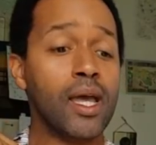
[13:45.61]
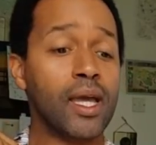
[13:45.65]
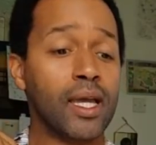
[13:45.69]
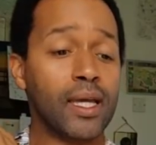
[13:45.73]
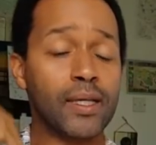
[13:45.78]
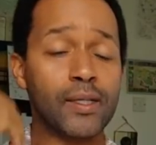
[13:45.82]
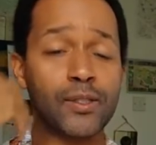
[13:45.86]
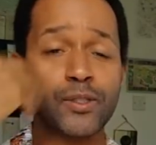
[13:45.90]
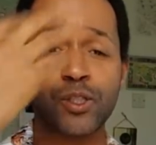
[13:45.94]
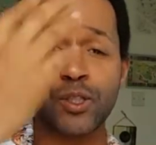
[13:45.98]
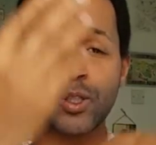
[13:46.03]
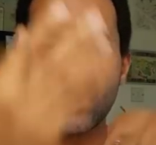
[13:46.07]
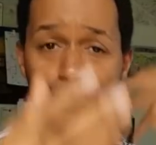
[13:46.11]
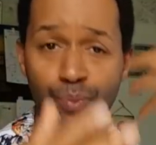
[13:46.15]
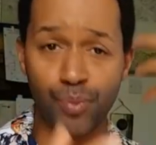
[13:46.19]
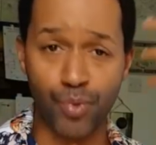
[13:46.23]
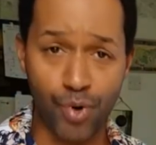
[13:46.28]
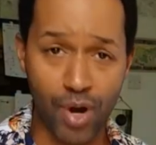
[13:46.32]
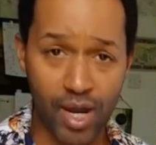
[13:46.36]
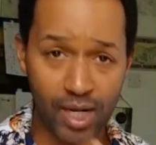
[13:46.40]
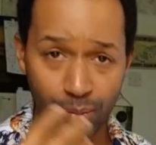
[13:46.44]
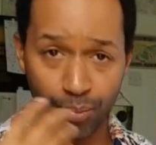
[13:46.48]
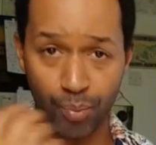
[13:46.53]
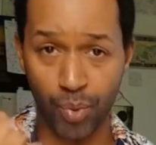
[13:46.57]
It's
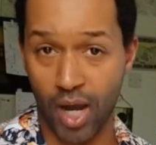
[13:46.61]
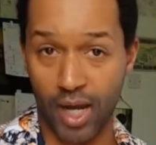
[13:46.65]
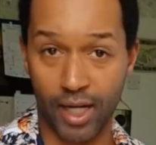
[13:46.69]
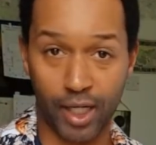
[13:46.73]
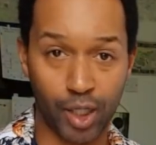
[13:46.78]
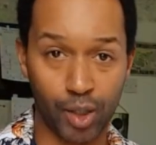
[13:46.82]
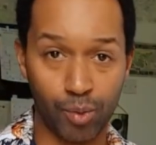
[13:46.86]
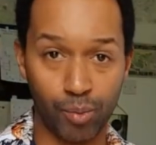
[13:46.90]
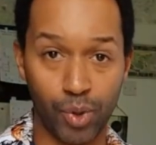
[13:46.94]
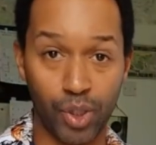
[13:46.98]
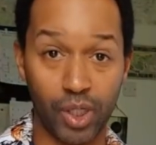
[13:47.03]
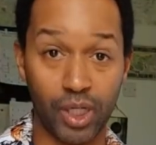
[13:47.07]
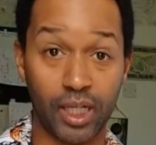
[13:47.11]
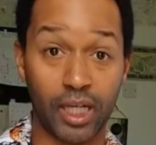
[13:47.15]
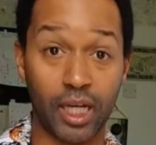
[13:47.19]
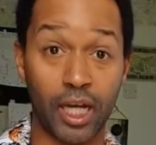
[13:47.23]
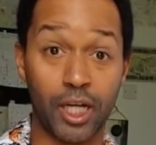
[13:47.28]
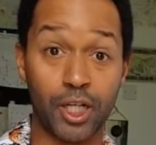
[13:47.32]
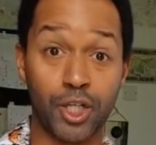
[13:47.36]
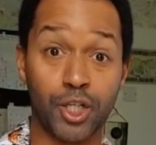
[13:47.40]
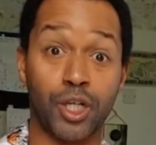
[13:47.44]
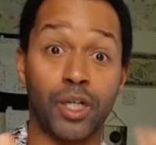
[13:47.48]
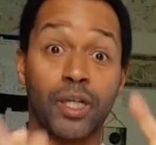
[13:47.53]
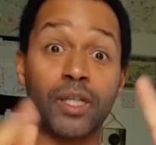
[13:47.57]
spread by
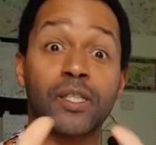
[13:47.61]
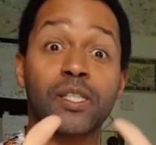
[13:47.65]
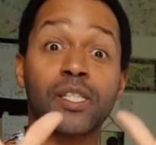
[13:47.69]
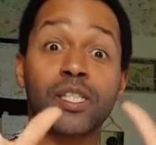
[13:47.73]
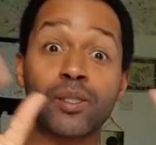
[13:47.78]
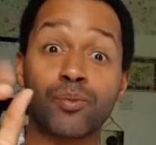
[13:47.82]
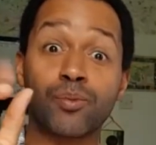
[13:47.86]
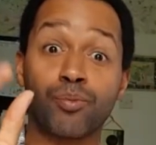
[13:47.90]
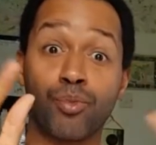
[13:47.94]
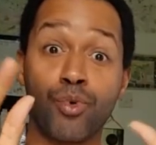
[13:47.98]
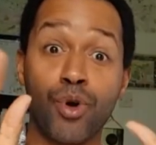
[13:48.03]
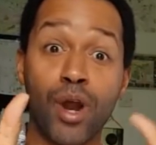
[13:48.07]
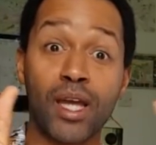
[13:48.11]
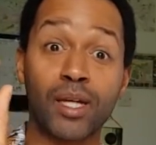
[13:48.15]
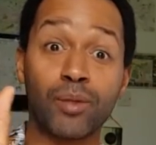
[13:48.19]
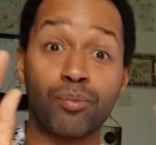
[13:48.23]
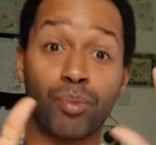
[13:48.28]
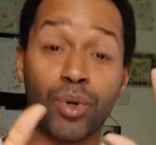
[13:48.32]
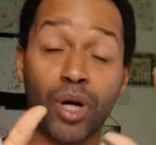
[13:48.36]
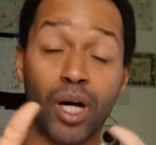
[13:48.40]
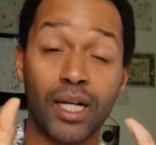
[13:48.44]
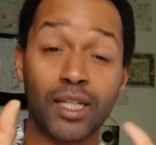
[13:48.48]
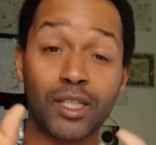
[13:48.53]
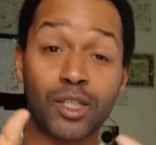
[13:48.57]
communication. It's spread
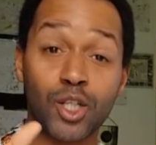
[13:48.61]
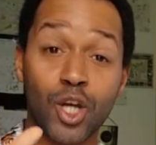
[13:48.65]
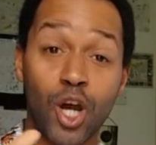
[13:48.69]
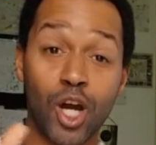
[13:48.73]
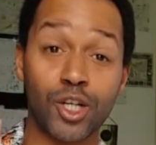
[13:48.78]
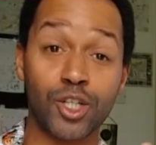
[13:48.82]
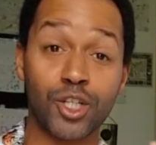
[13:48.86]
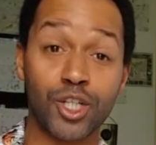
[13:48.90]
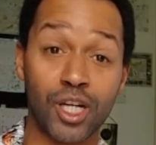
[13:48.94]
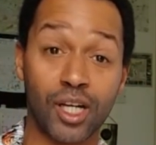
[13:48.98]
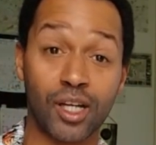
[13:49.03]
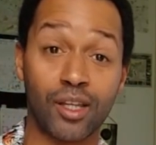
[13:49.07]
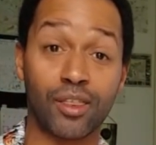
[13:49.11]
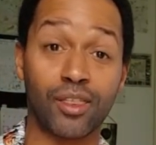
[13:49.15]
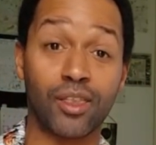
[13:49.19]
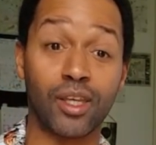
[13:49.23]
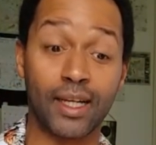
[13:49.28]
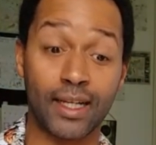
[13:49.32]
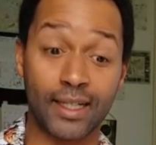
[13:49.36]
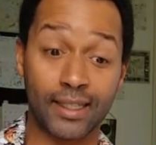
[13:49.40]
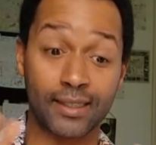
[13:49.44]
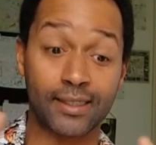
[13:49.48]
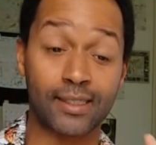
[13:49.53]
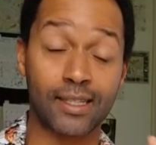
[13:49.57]
by touching
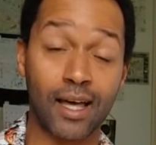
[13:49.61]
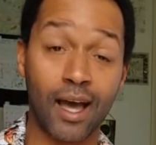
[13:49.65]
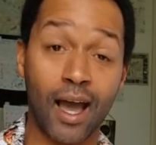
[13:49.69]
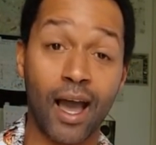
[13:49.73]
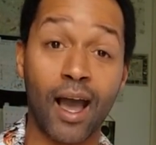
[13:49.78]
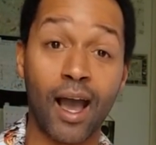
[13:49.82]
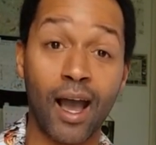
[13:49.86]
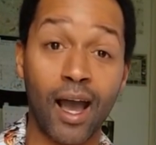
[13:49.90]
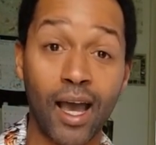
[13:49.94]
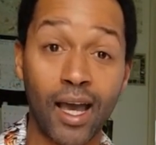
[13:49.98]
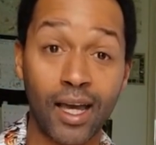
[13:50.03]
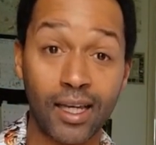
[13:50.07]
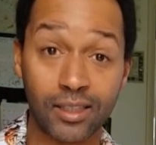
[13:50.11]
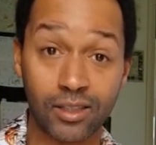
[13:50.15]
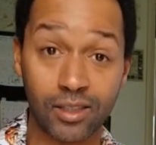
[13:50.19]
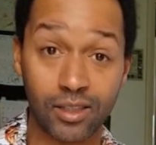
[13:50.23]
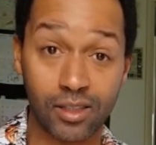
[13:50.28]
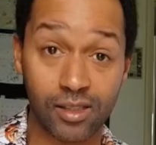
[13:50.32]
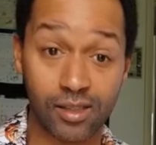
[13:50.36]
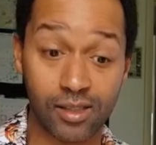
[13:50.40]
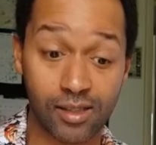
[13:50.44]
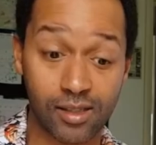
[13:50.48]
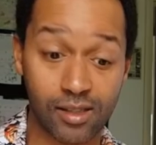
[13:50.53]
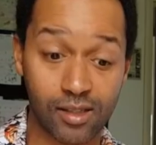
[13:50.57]
things, the
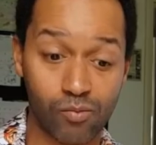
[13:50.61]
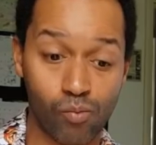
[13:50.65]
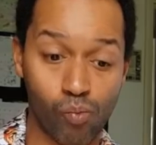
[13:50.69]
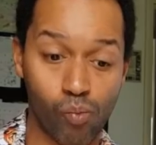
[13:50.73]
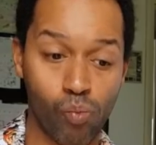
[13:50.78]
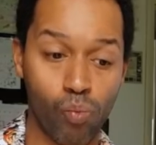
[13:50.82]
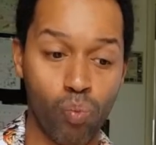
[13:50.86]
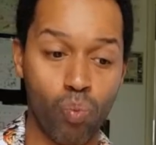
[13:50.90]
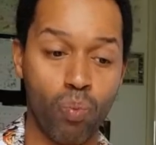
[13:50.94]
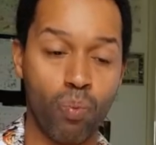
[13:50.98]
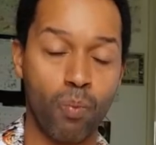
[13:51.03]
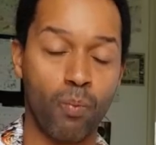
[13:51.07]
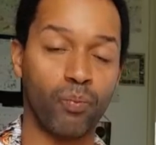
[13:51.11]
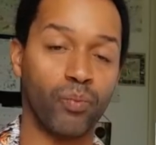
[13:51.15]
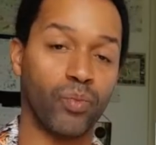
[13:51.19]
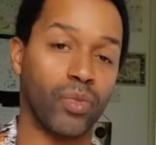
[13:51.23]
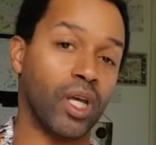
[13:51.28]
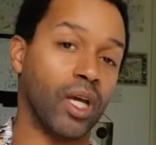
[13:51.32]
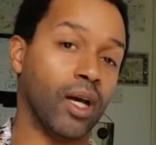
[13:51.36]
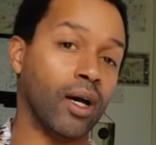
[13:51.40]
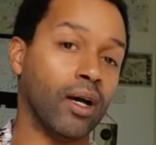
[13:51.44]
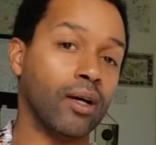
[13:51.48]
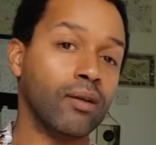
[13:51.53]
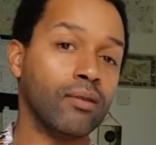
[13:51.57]
hands.
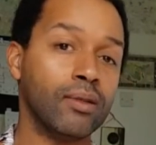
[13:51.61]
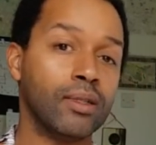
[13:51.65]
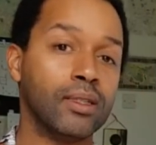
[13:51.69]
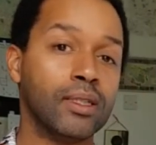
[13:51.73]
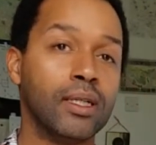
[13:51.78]
Yeah?